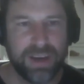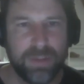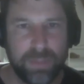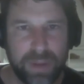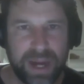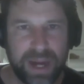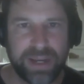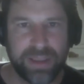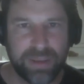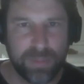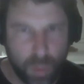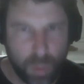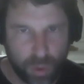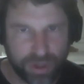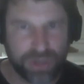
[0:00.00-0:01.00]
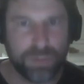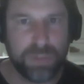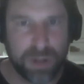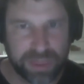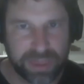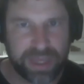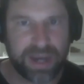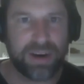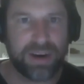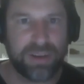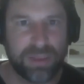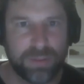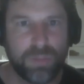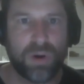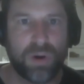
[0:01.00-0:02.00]
but the more you put there,
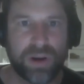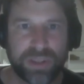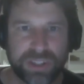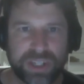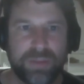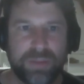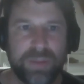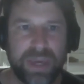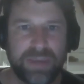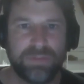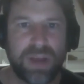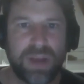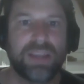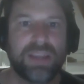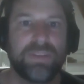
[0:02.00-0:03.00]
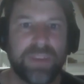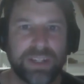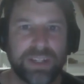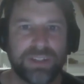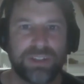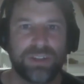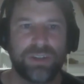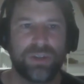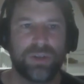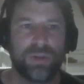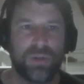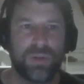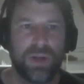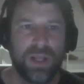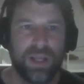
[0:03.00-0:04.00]
the more it's going to be relevant
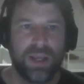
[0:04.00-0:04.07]
to